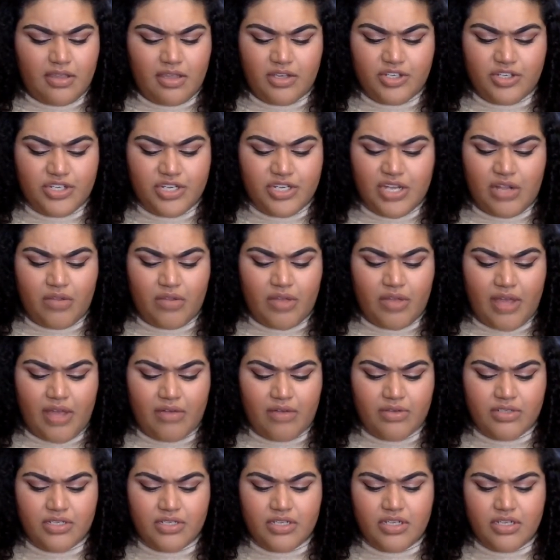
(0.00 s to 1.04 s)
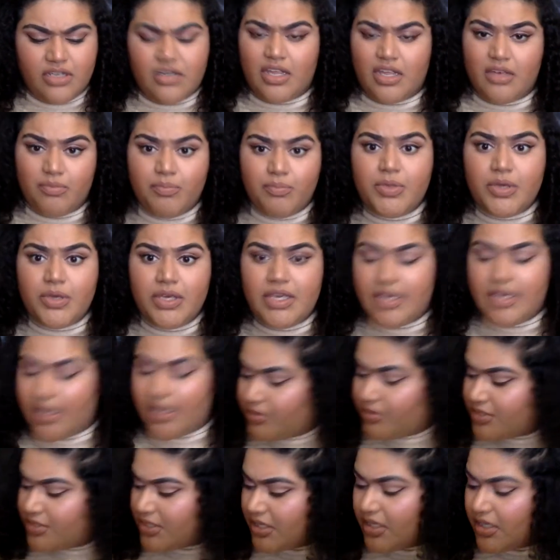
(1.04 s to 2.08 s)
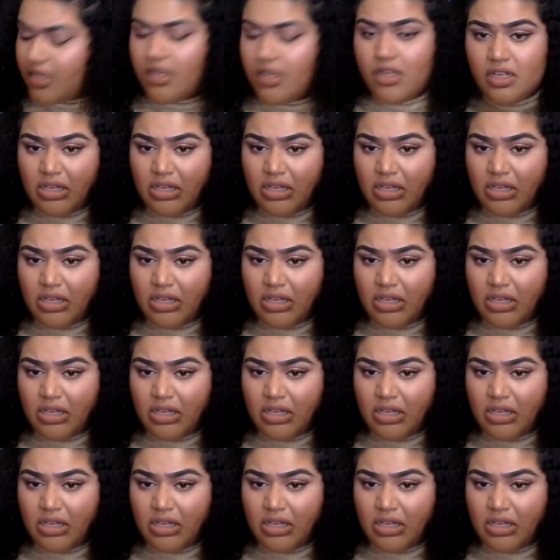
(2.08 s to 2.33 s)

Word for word: a Chanel counter, like beauty counter.